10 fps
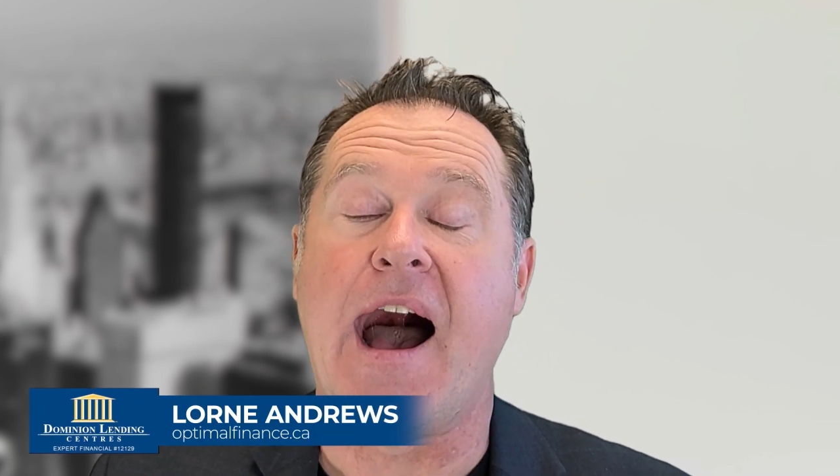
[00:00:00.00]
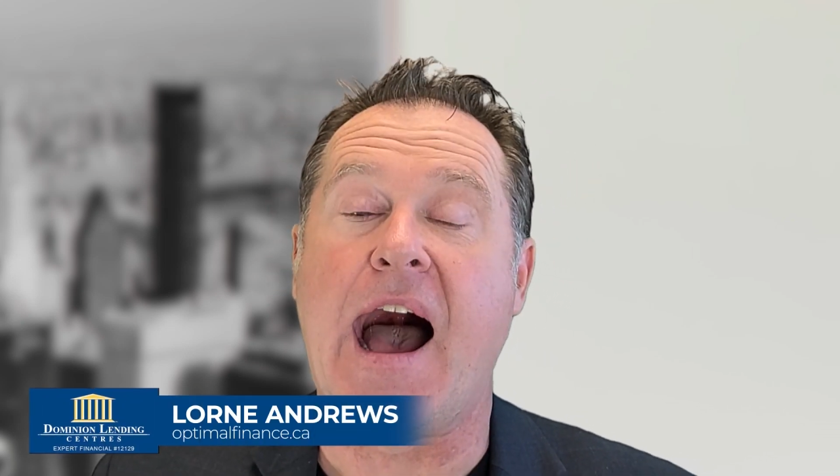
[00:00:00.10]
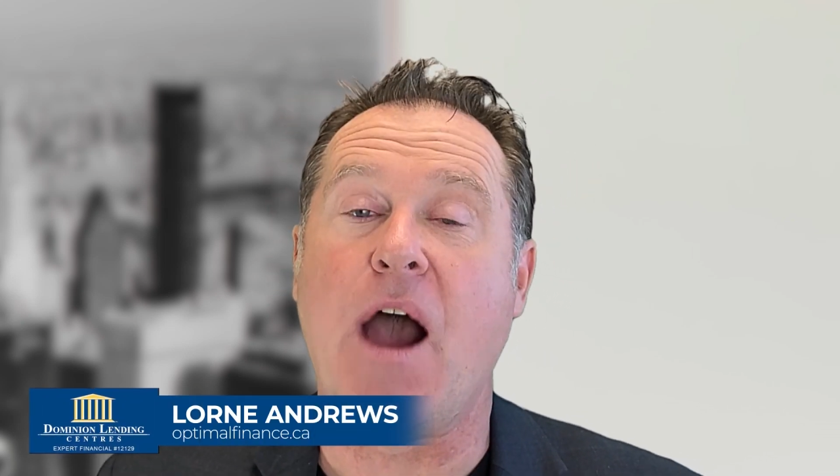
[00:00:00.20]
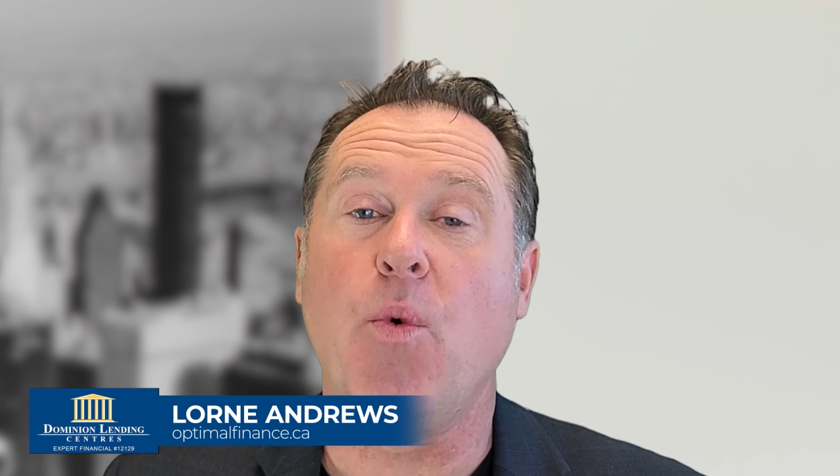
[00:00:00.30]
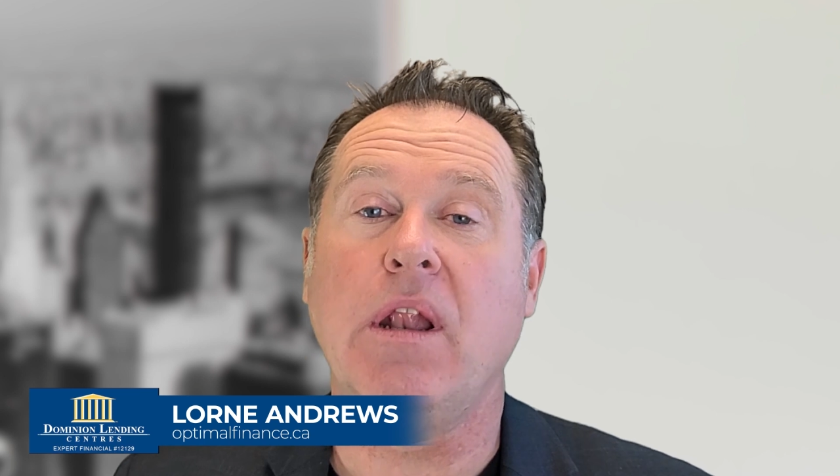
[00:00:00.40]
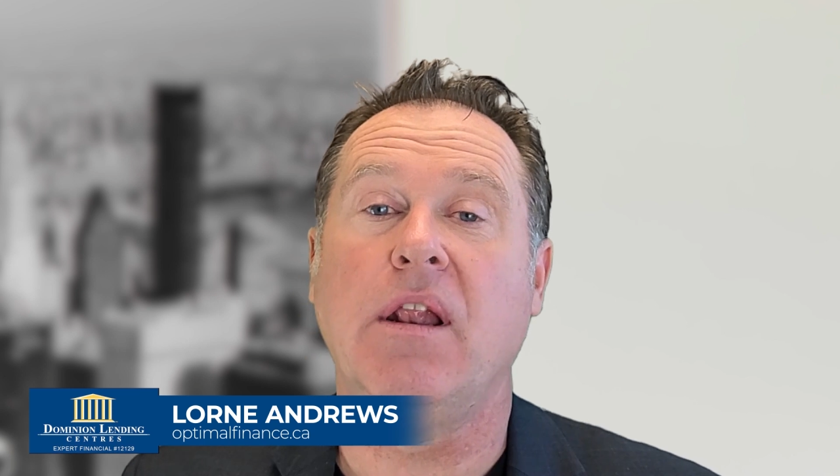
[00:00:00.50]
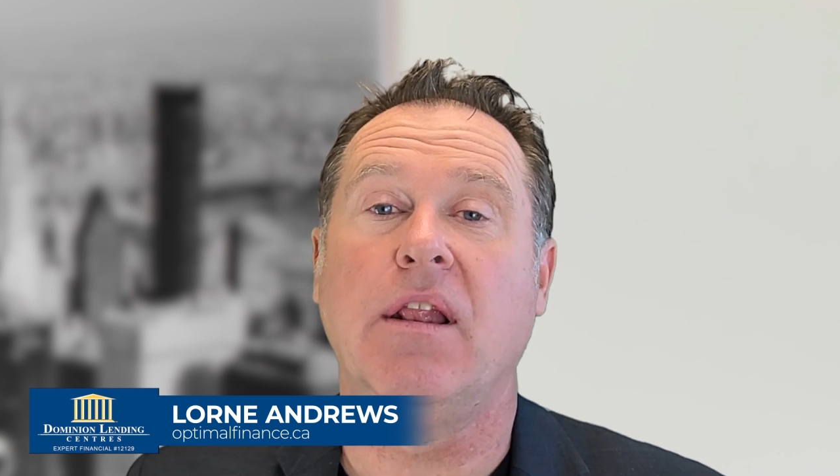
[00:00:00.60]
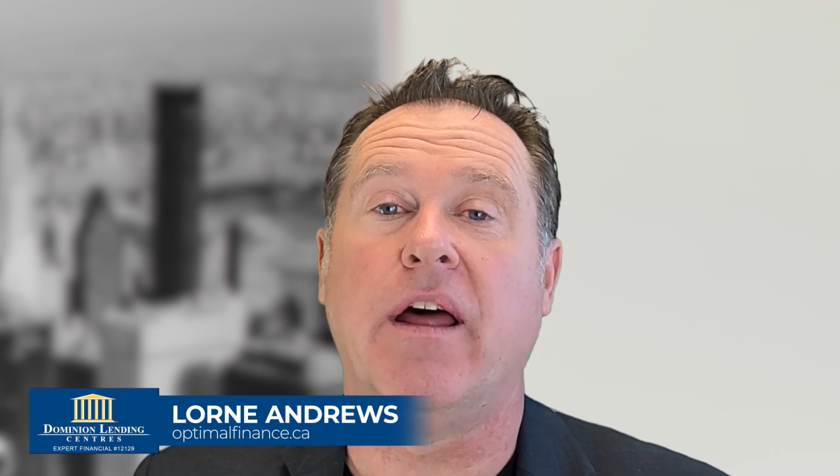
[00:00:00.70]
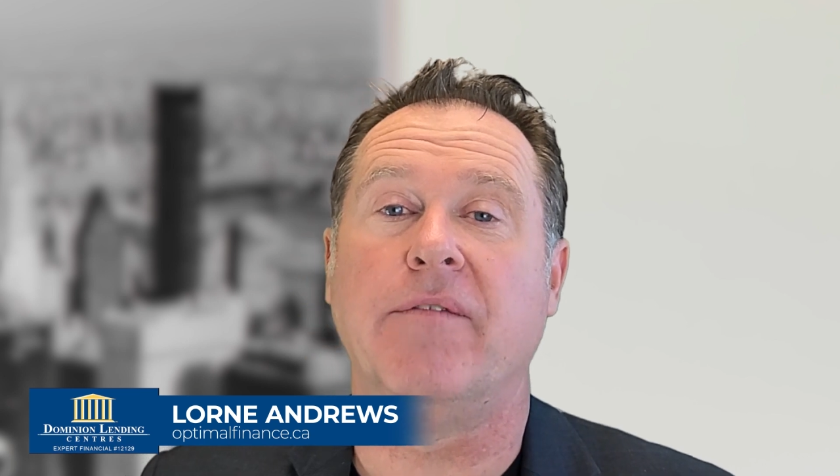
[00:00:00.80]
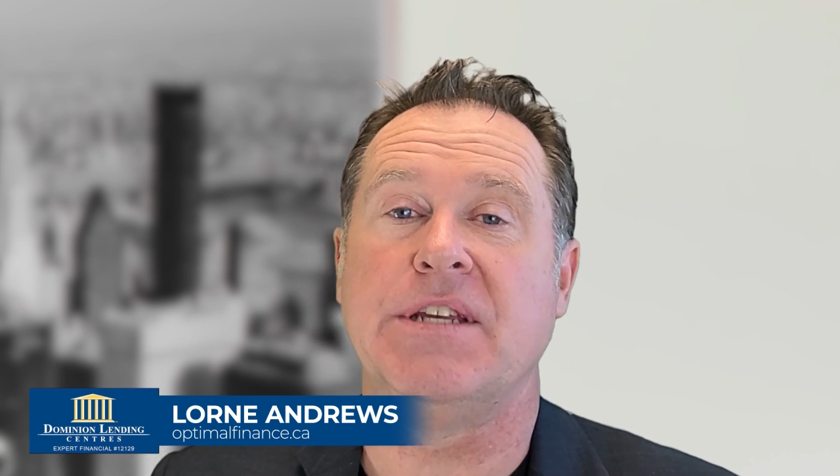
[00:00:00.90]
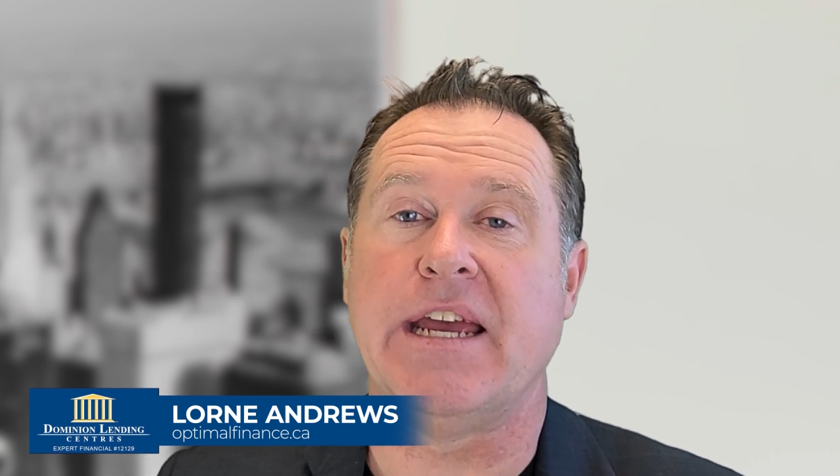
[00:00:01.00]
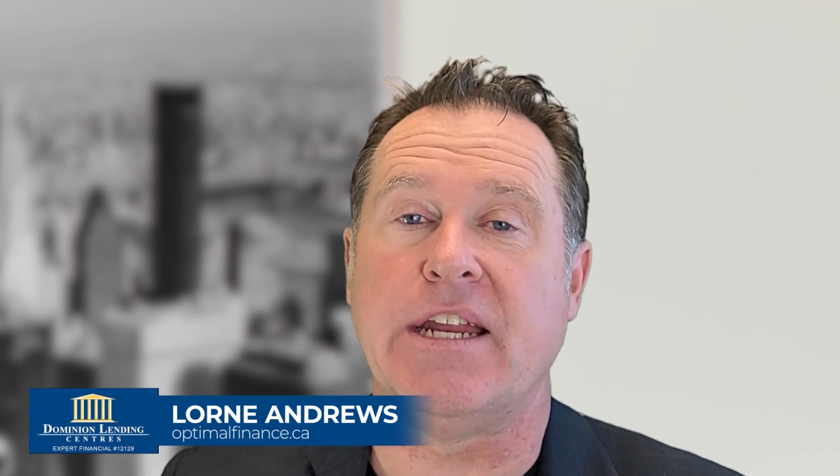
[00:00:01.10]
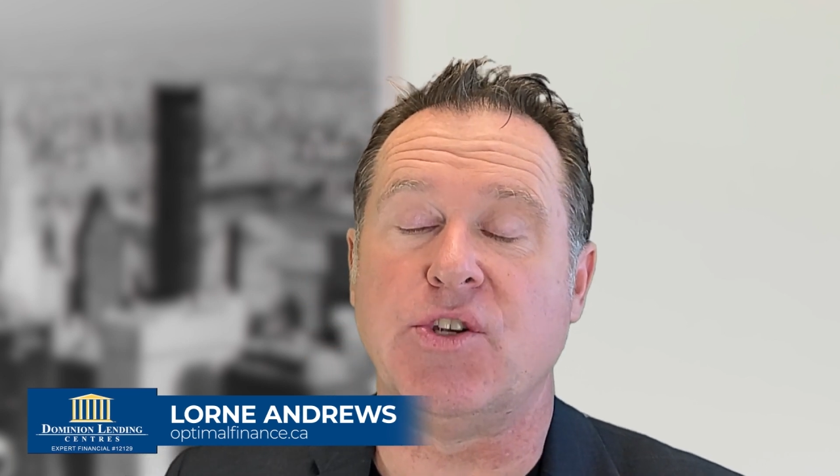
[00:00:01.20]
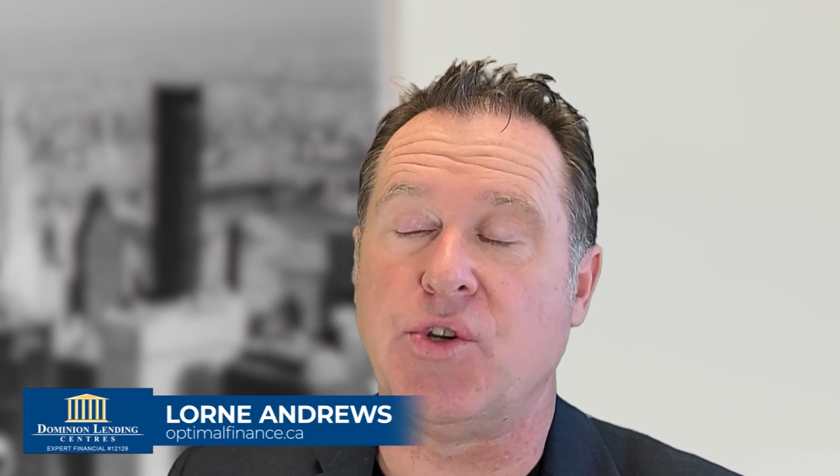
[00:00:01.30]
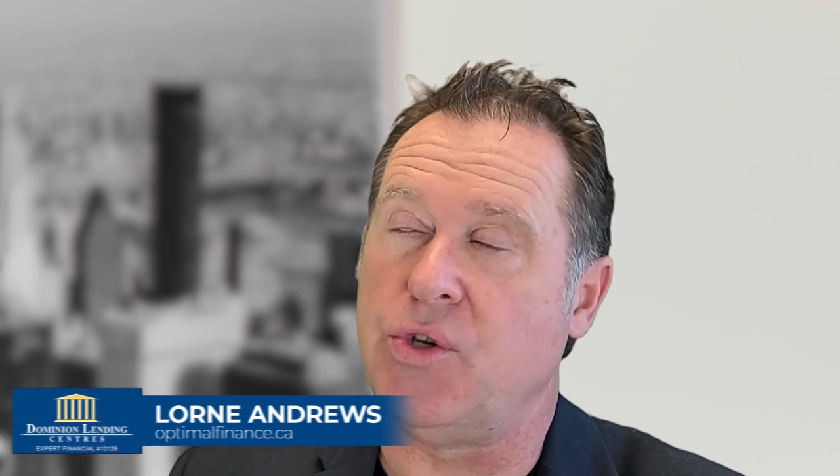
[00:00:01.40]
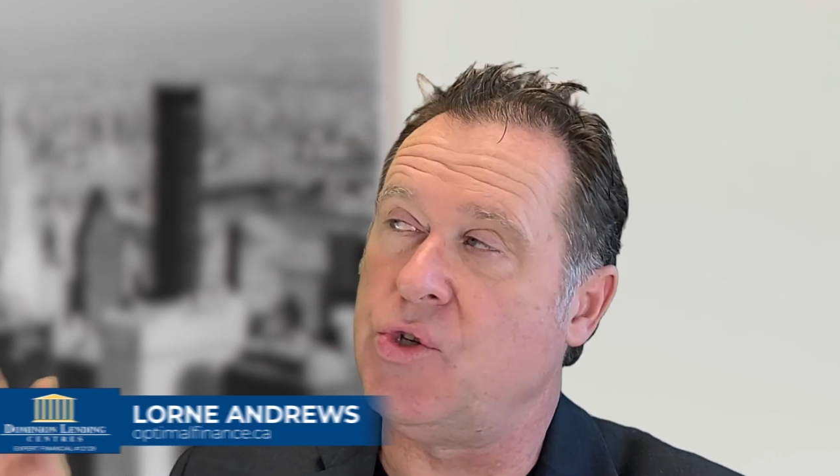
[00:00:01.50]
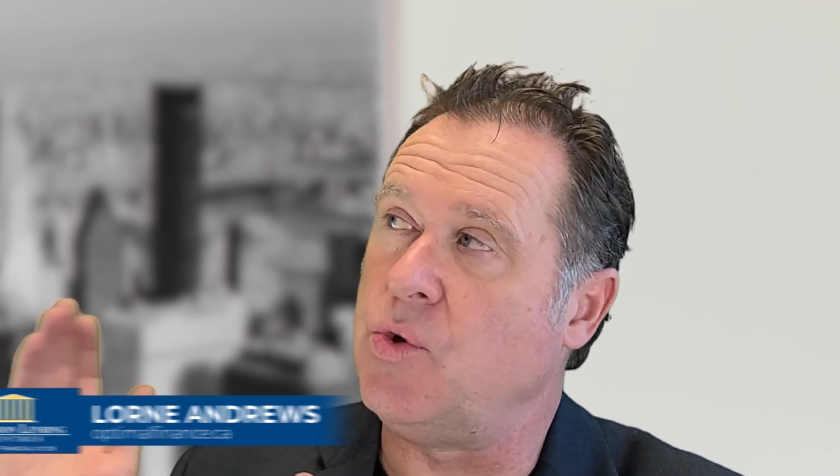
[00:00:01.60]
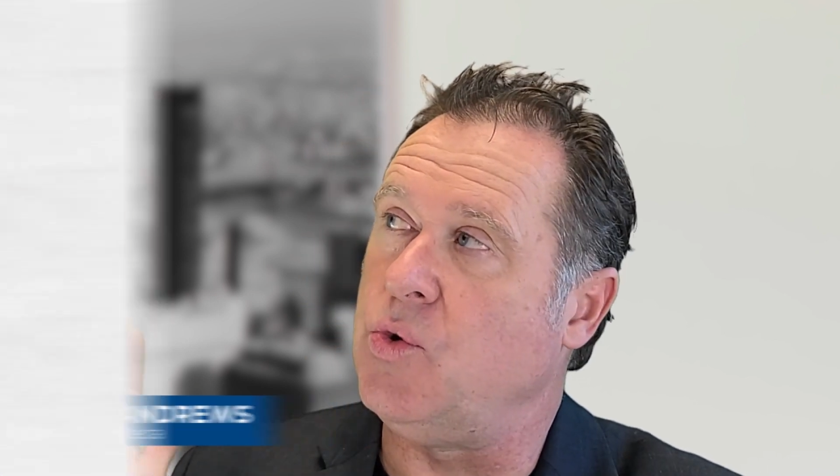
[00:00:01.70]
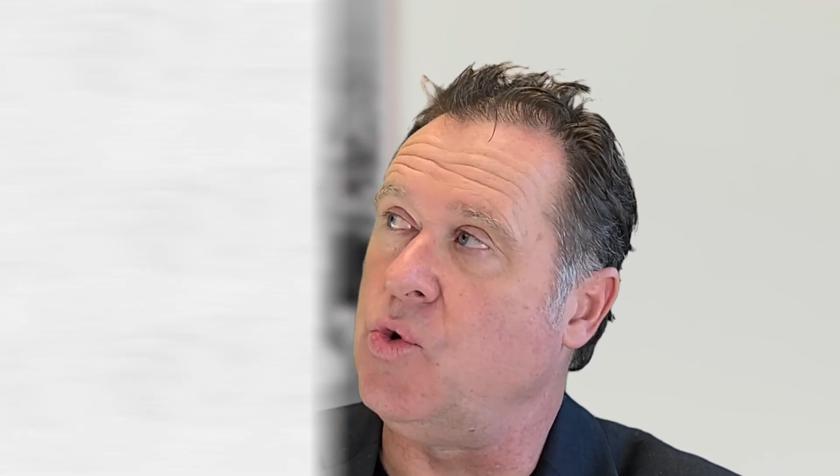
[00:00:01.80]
I would love to introduce you